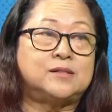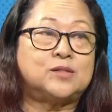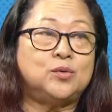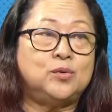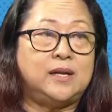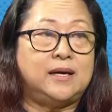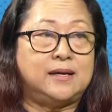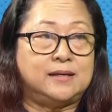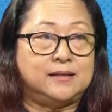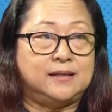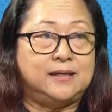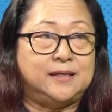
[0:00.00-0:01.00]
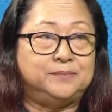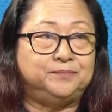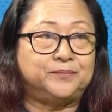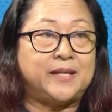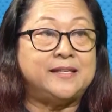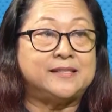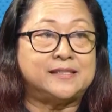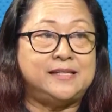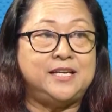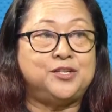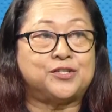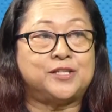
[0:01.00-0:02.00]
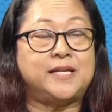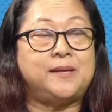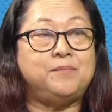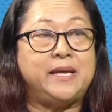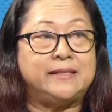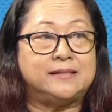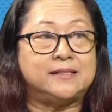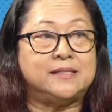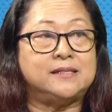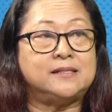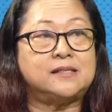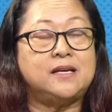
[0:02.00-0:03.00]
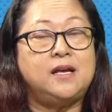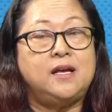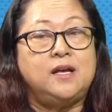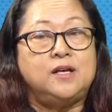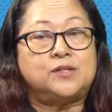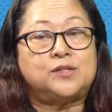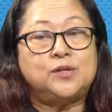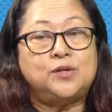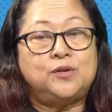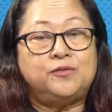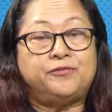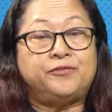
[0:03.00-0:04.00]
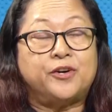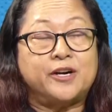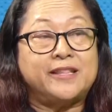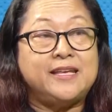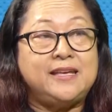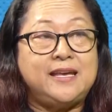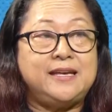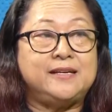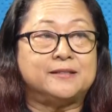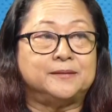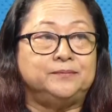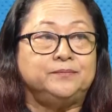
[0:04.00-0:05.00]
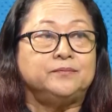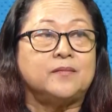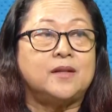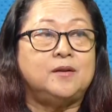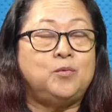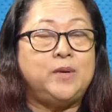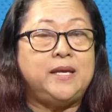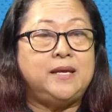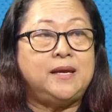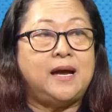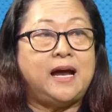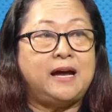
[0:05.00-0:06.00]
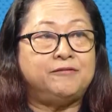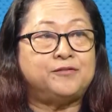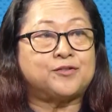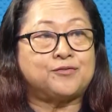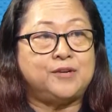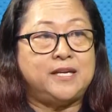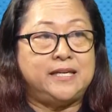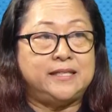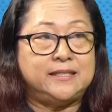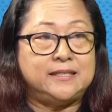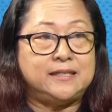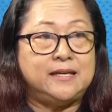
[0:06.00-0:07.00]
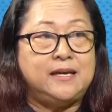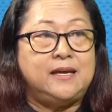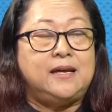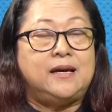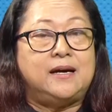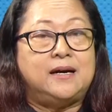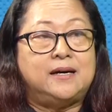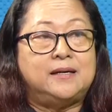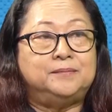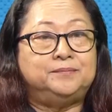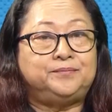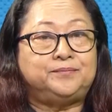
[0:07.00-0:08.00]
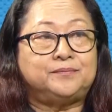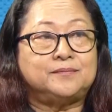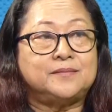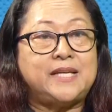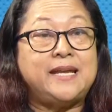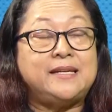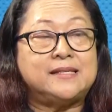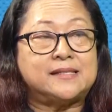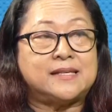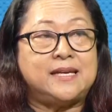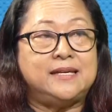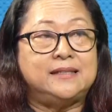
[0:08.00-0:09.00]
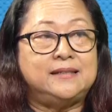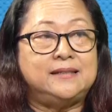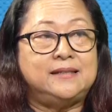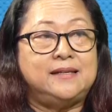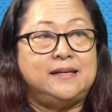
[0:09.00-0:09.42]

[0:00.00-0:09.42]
solar installation and maintenance. Mm-hmm. So for the year, we have trained in the skill